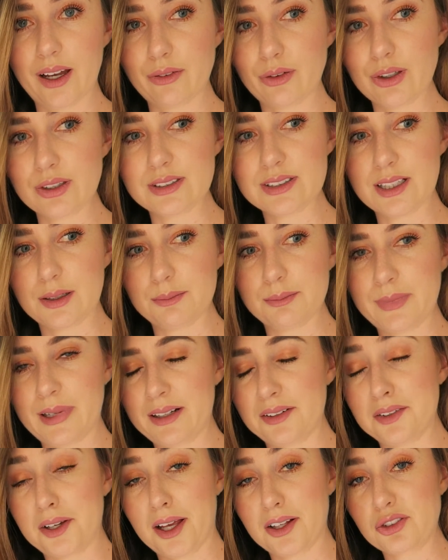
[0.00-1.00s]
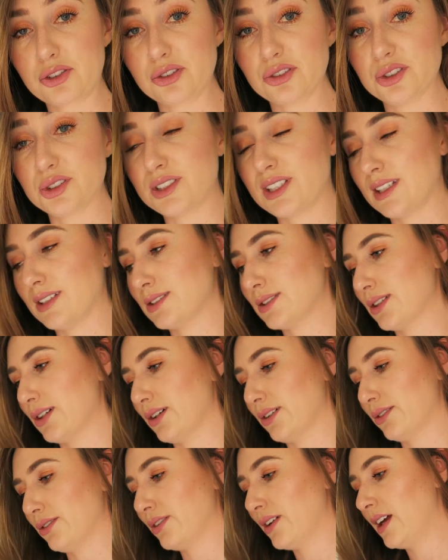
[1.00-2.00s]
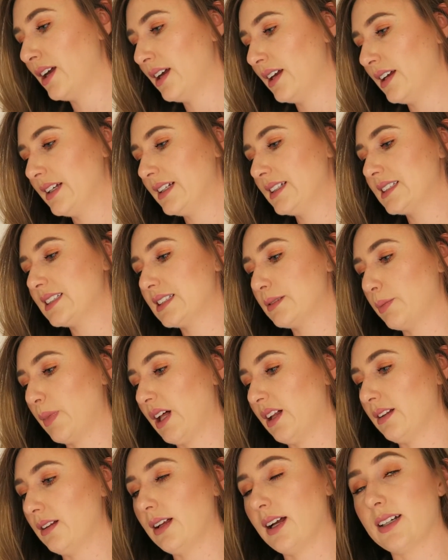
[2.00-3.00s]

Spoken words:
I've got some unnatural sense of smell.